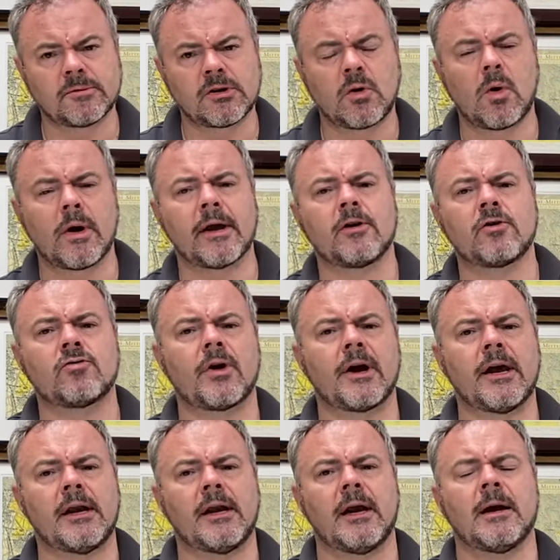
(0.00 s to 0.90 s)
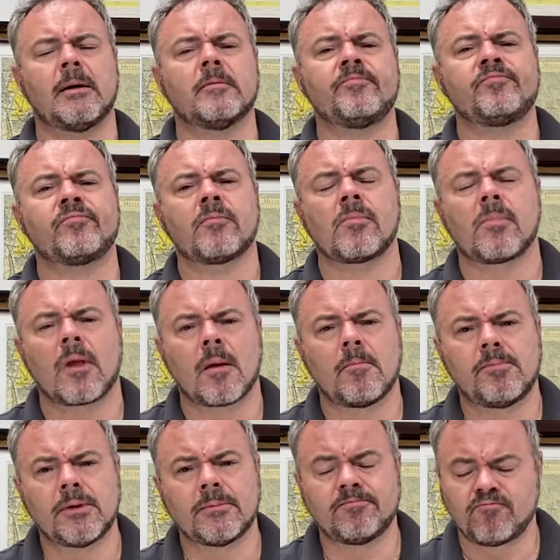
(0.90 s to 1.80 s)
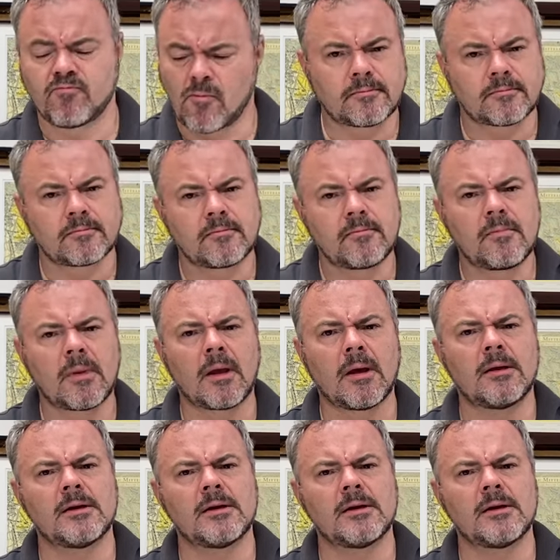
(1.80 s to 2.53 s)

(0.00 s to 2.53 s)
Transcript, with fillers: quite grainy, but at